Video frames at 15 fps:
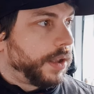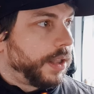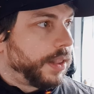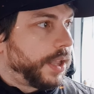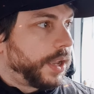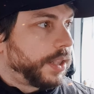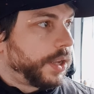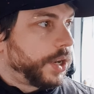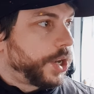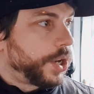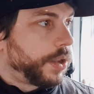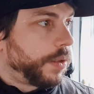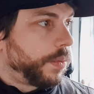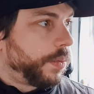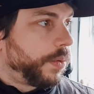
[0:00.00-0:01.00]
Unlike
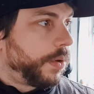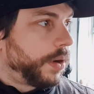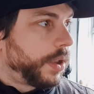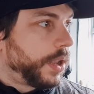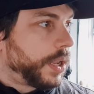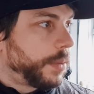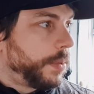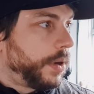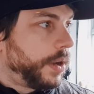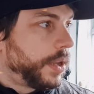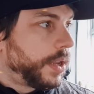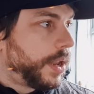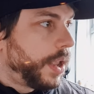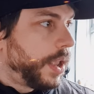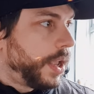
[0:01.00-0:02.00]
traditional work
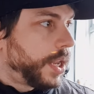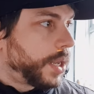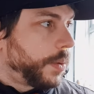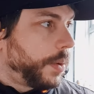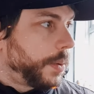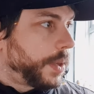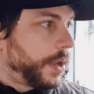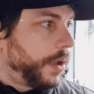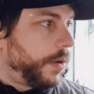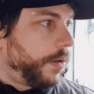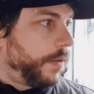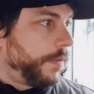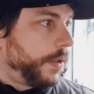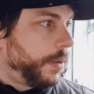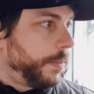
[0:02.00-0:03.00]
experience, so also
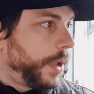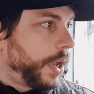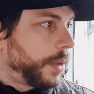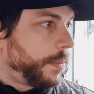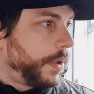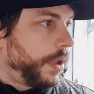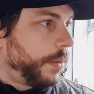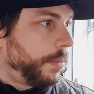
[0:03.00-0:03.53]
often backed by